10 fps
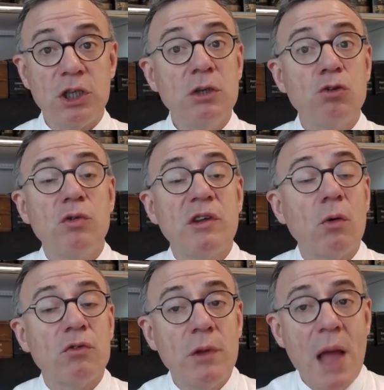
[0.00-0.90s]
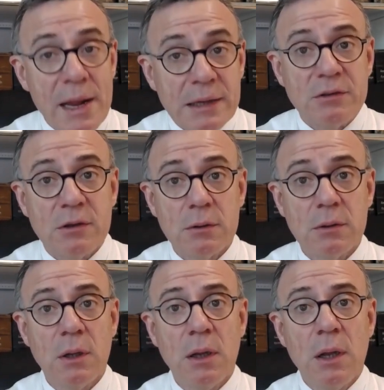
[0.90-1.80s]
in 2008.
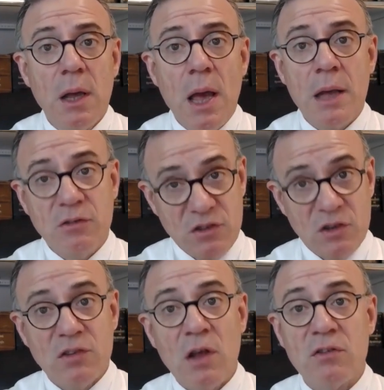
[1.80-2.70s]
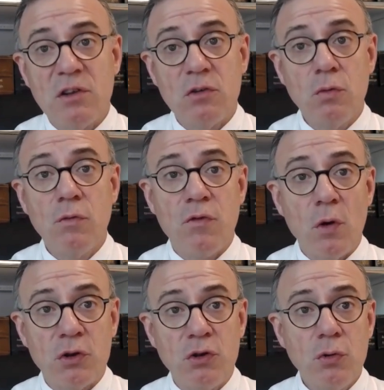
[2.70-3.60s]
And this institute
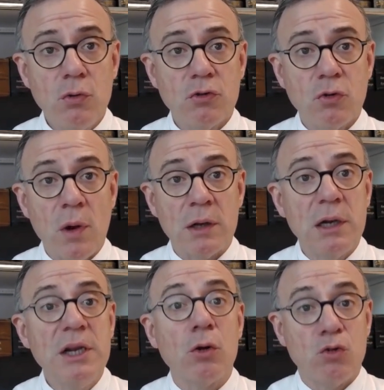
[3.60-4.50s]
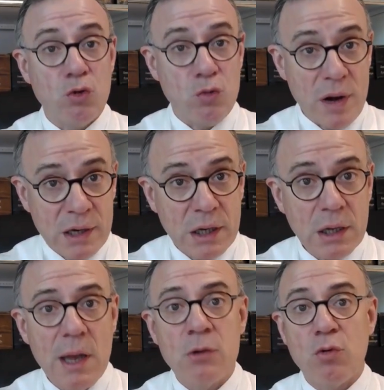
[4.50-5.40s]
focuses currently on
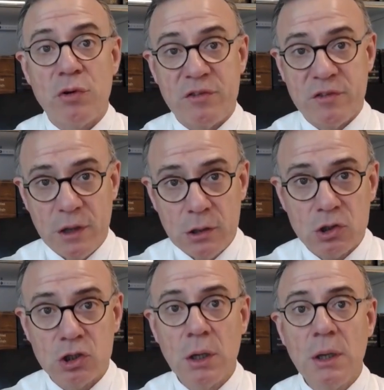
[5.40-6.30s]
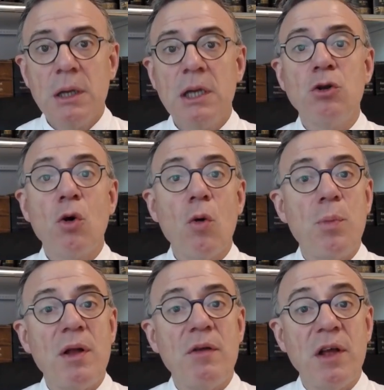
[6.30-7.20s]
training and research in
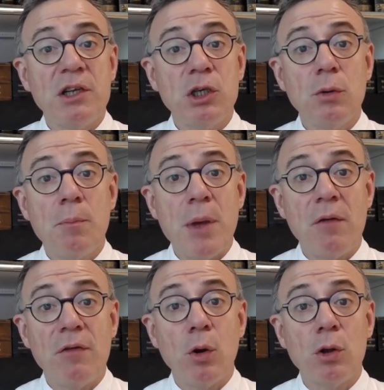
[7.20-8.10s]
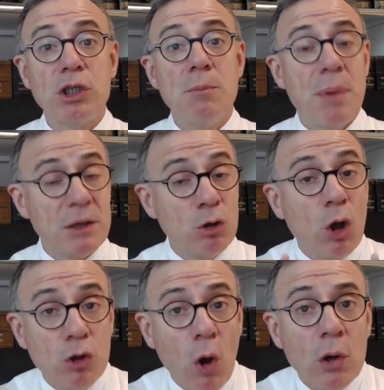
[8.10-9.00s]
neuropelveology, but
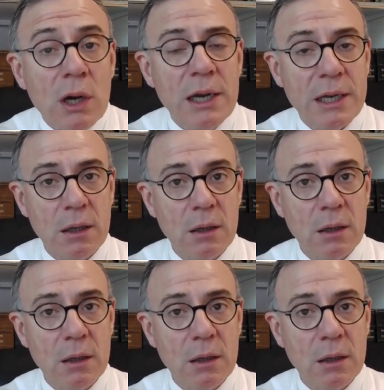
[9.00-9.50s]
not only.